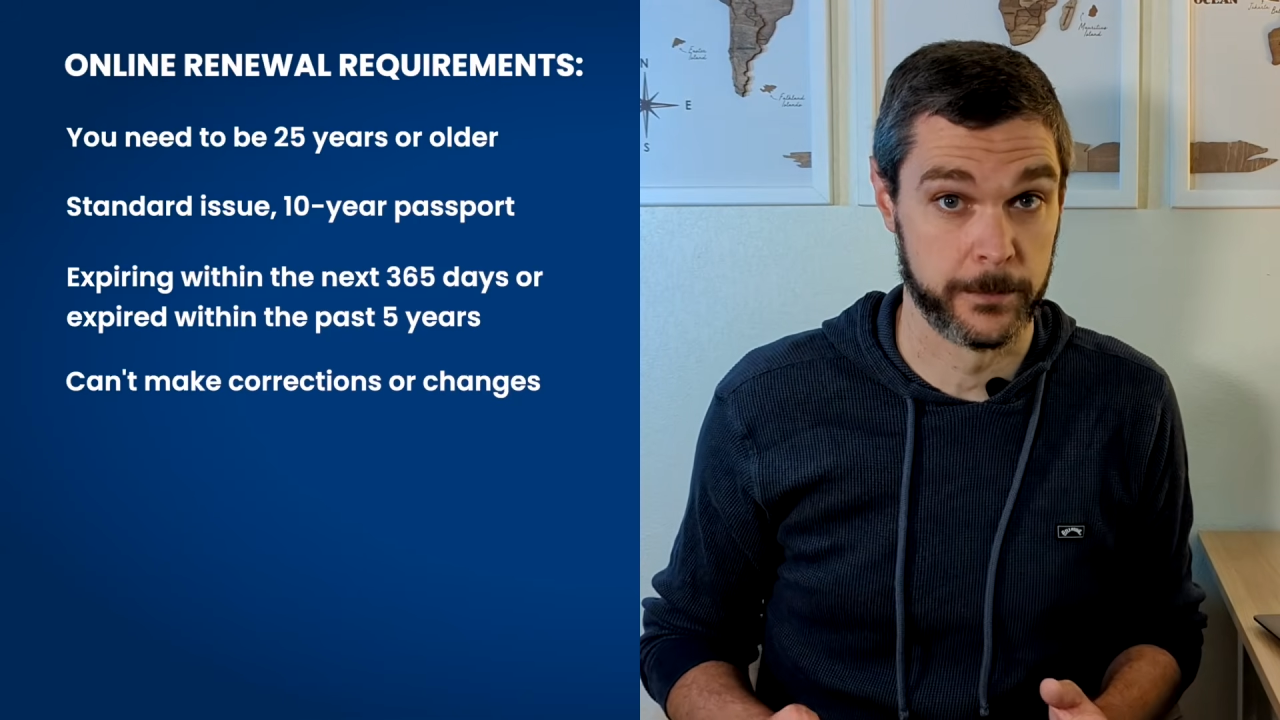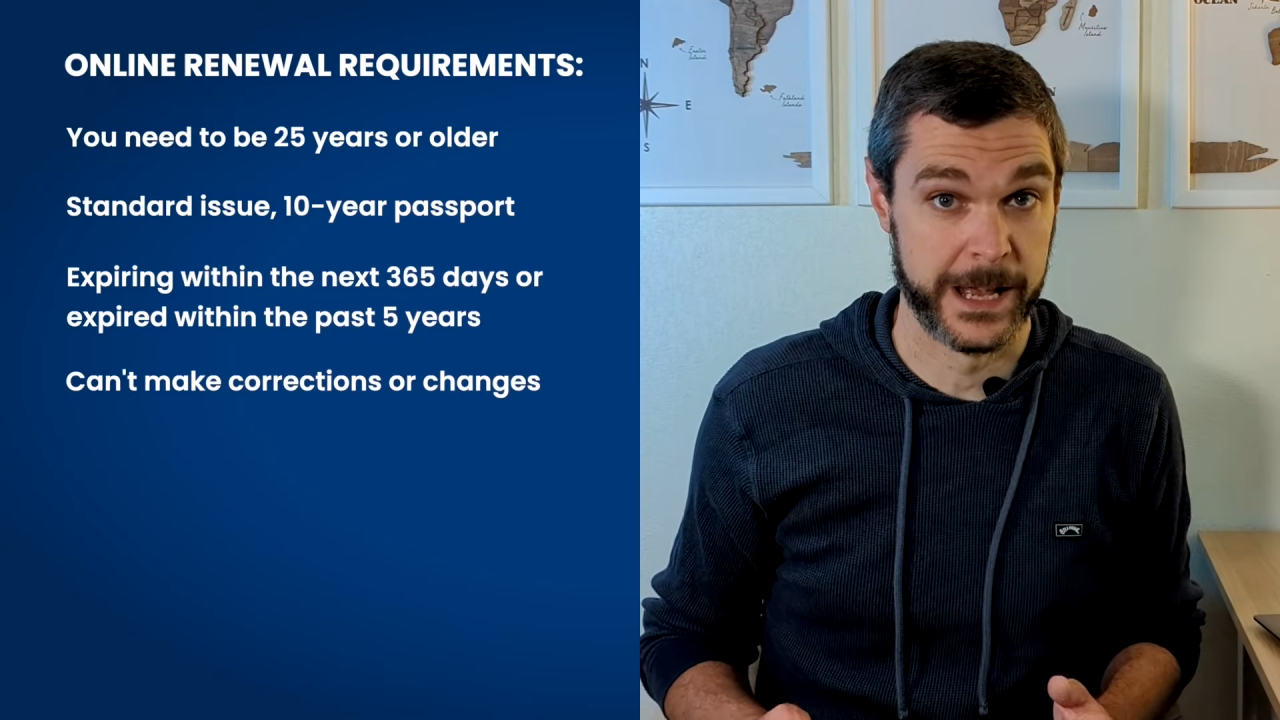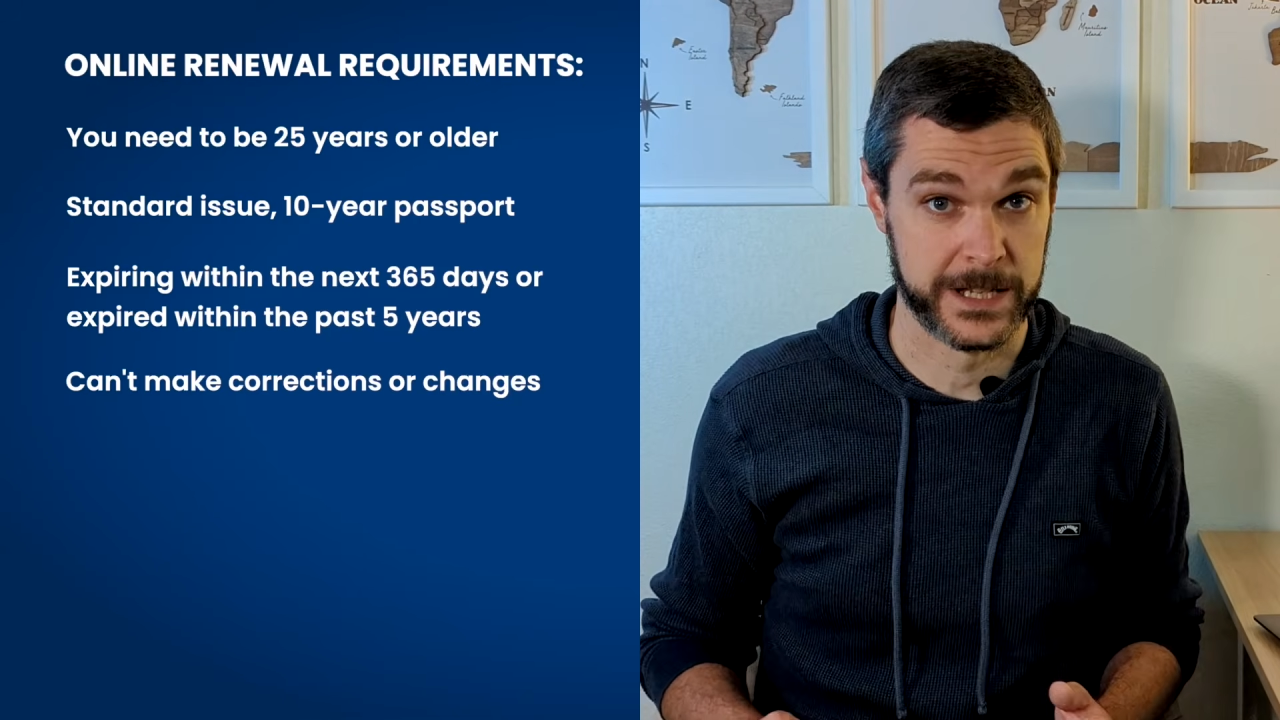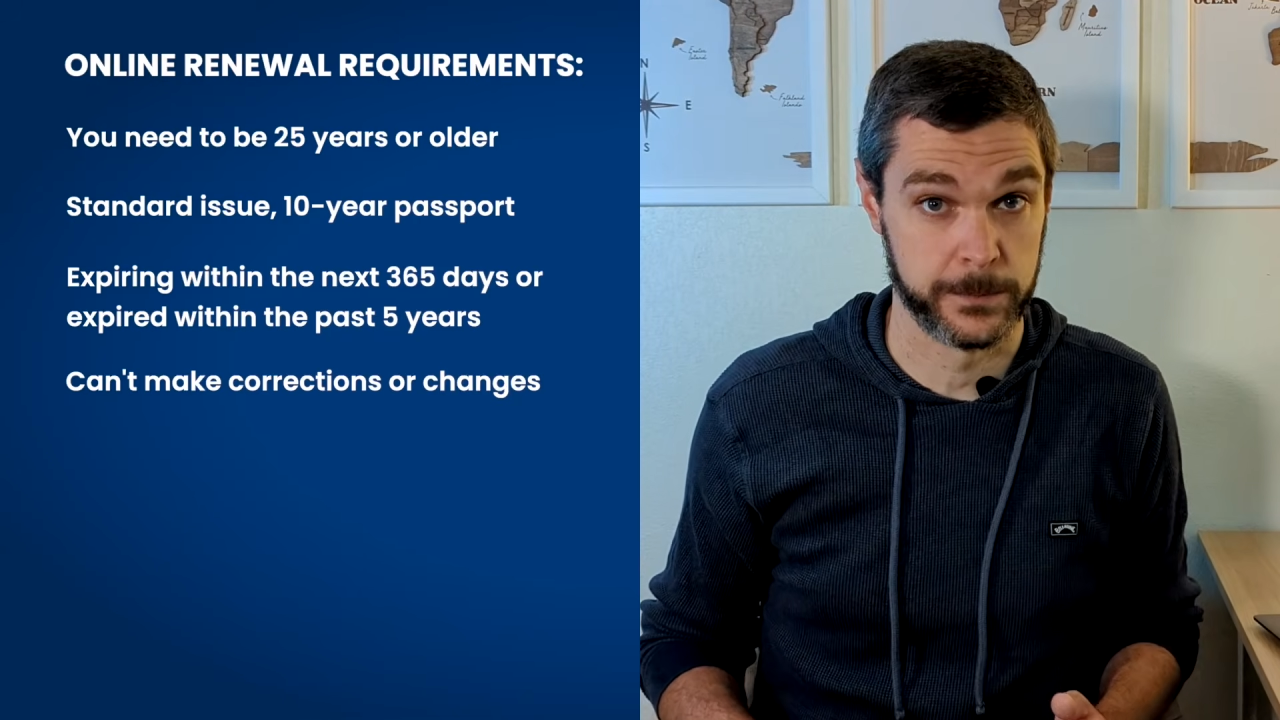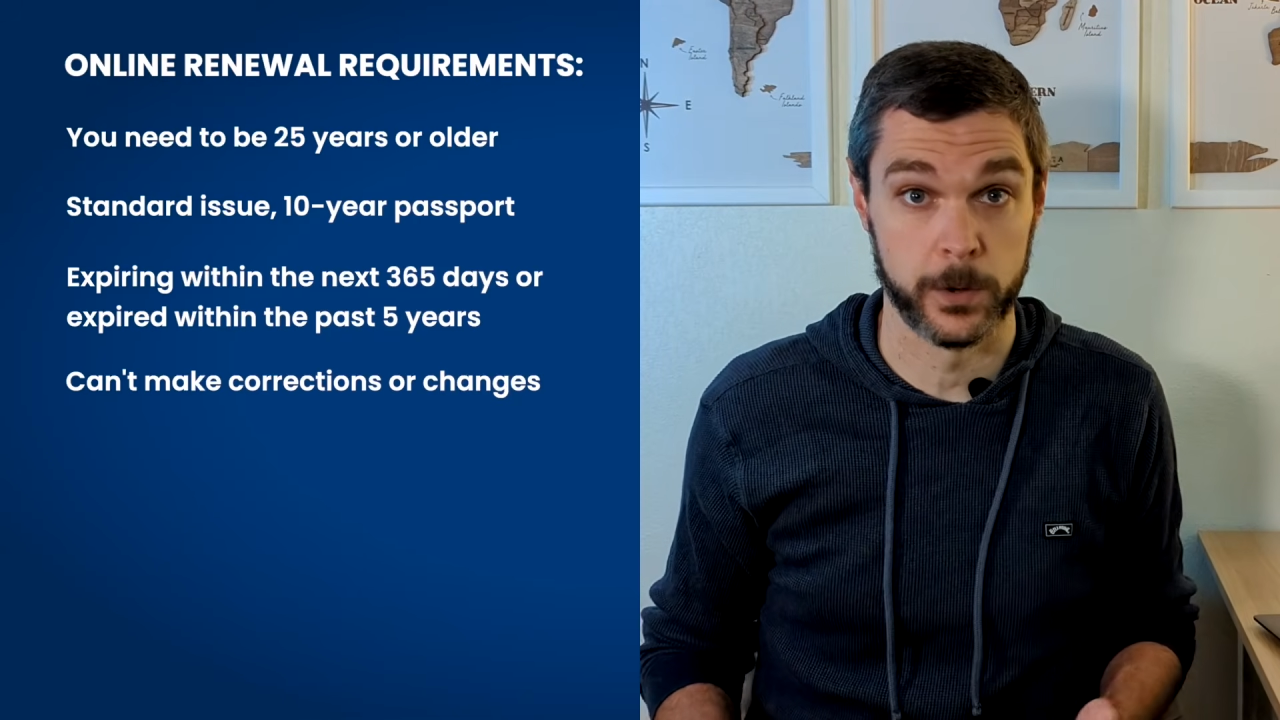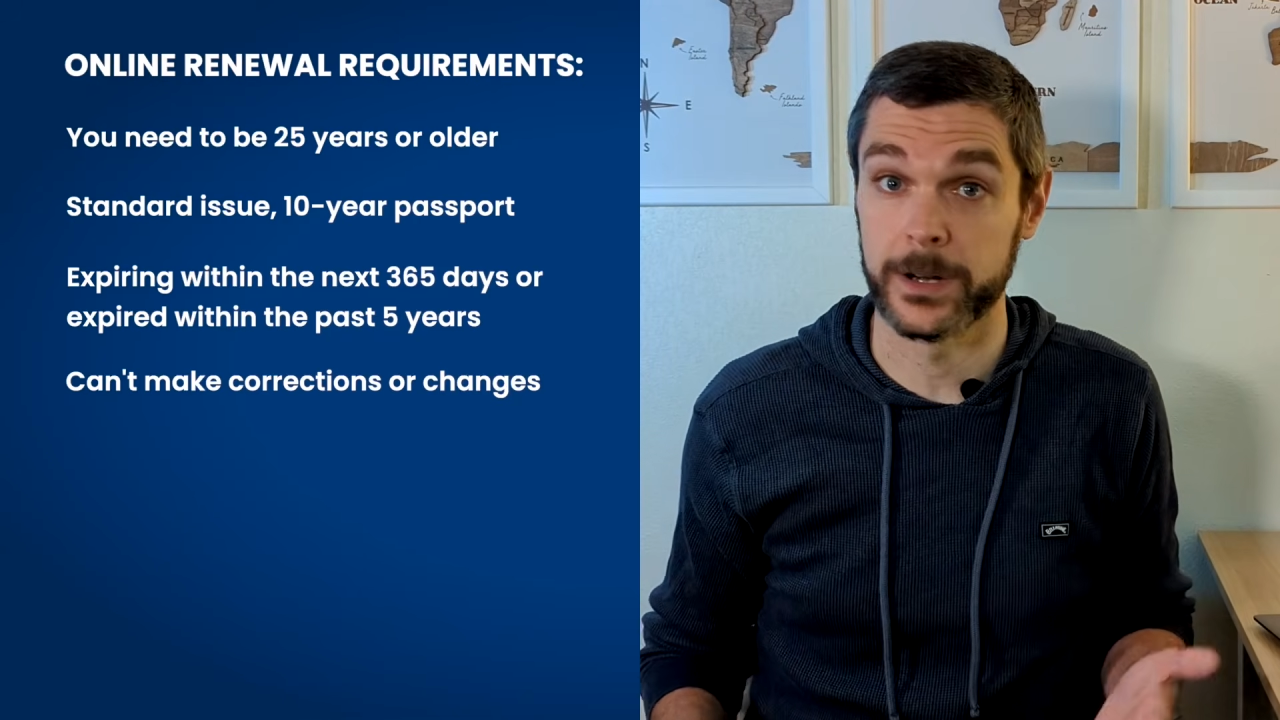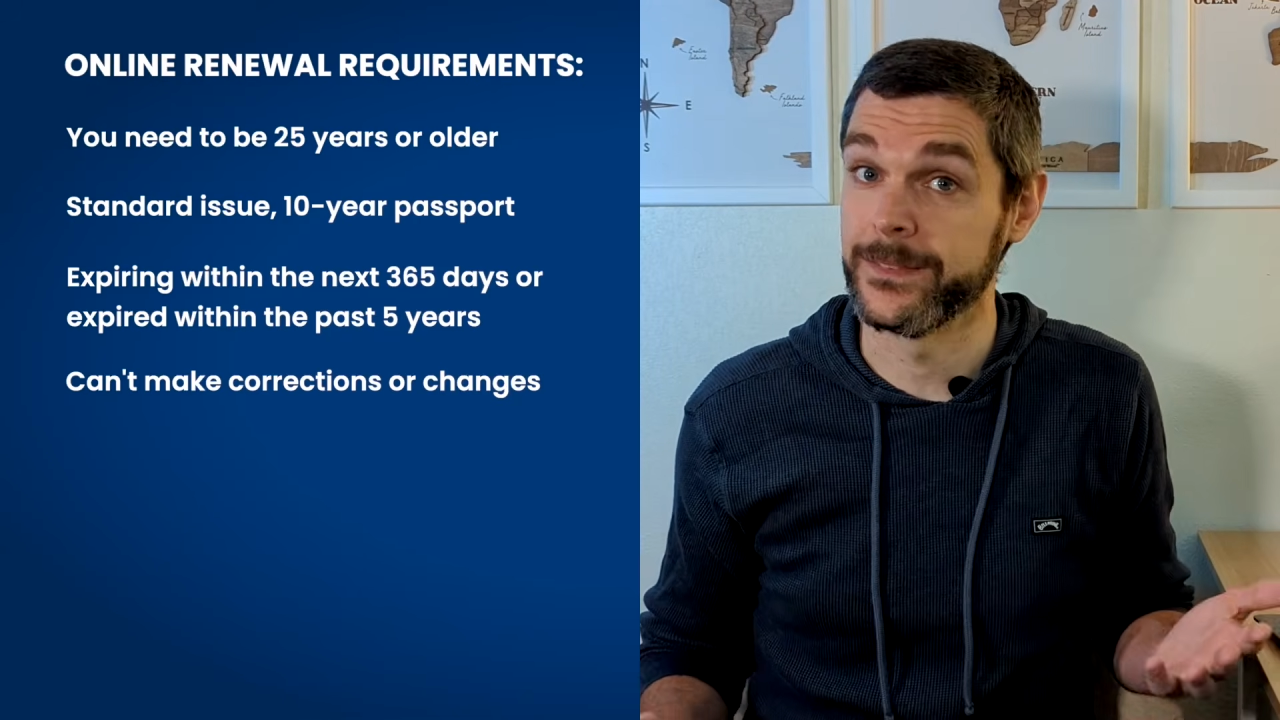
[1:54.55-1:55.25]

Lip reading: passport.